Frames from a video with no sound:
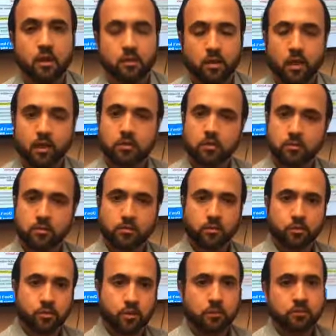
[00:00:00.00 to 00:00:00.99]
Tax, for
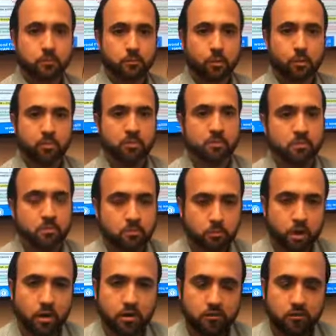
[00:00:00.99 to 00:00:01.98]
taxing purposes,
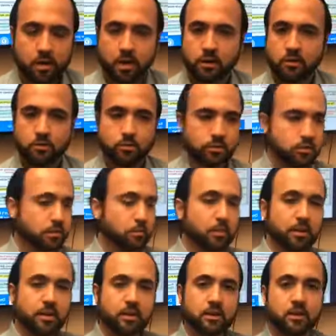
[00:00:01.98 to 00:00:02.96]
market value is
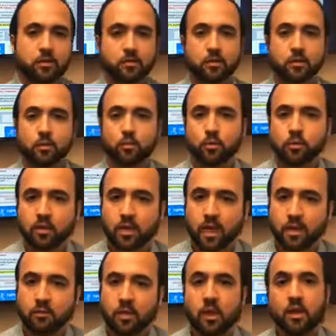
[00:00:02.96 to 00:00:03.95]
completely different than real
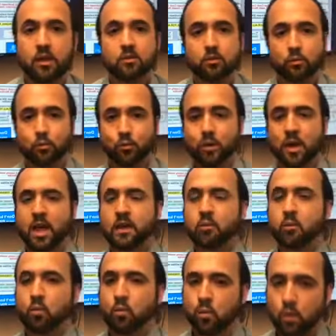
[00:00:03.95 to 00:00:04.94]
life. So do not
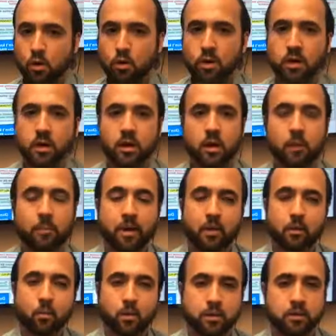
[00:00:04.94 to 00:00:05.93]
worry
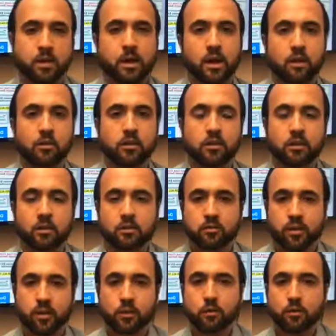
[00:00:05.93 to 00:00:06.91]
about what the county is
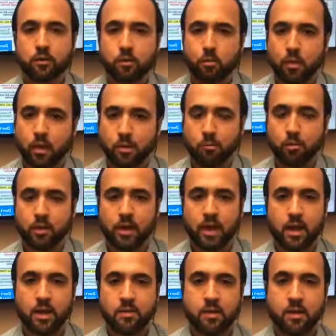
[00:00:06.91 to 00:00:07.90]
valuing your property
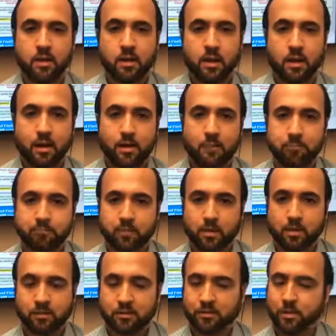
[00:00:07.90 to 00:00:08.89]
at. Um,
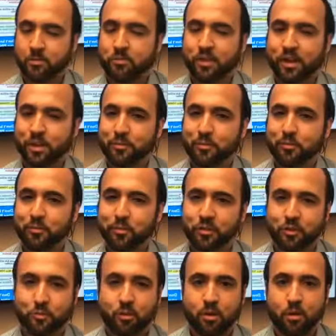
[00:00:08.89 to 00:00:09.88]
at the same time, if you
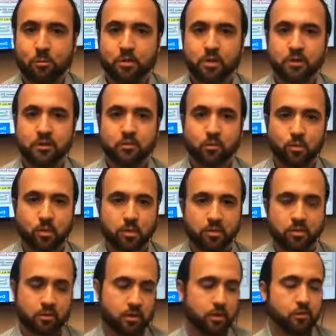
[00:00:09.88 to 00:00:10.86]
think your property is
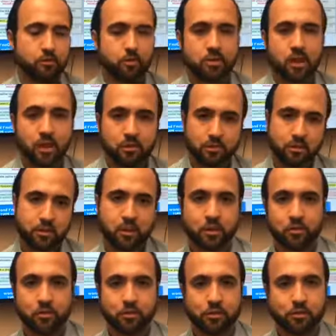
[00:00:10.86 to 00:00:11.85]
worth 100000
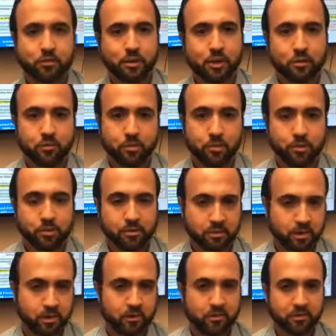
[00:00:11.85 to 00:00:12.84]
and you see your tax bill that
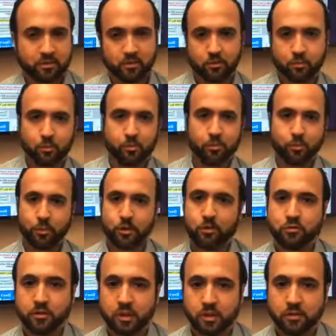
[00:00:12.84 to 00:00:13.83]
the county says saying it's worth
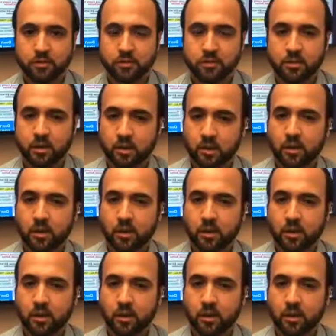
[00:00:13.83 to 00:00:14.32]
300000